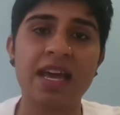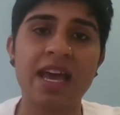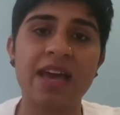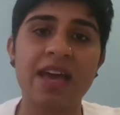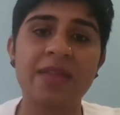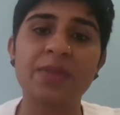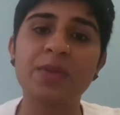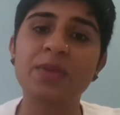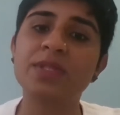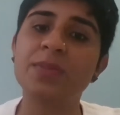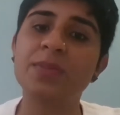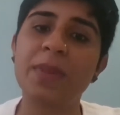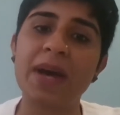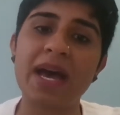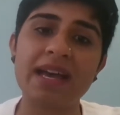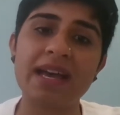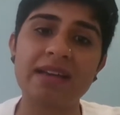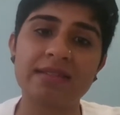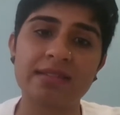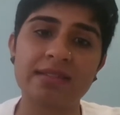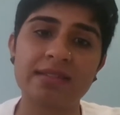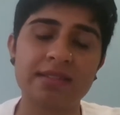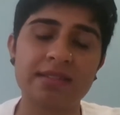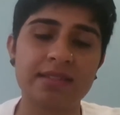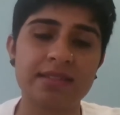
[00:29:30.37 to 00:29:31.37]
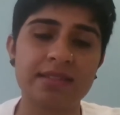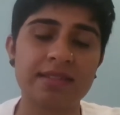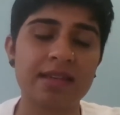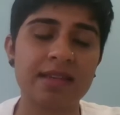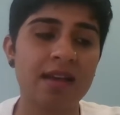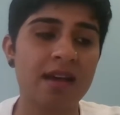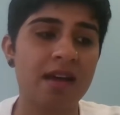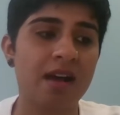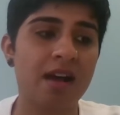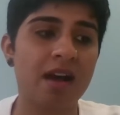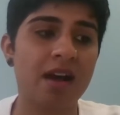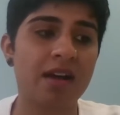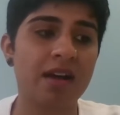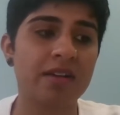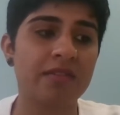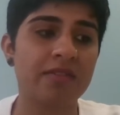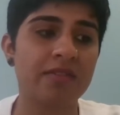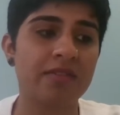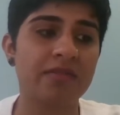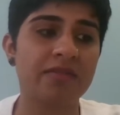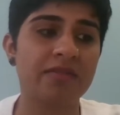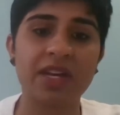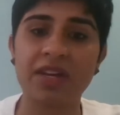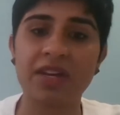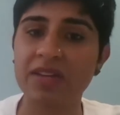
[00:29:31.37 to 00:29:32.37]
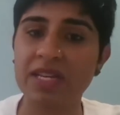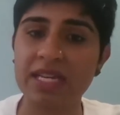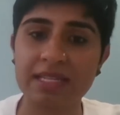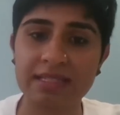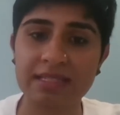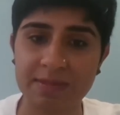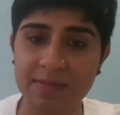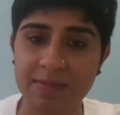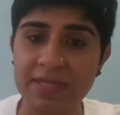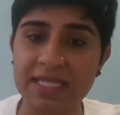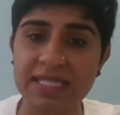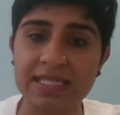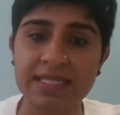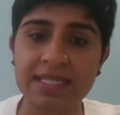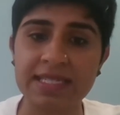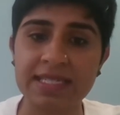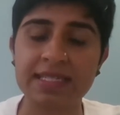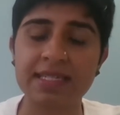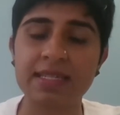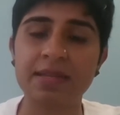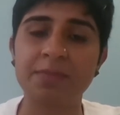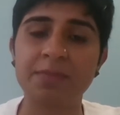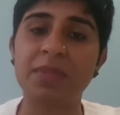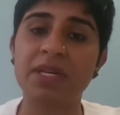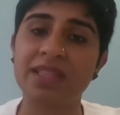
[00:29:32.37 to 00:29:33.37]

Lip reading: And those biases are very explicit,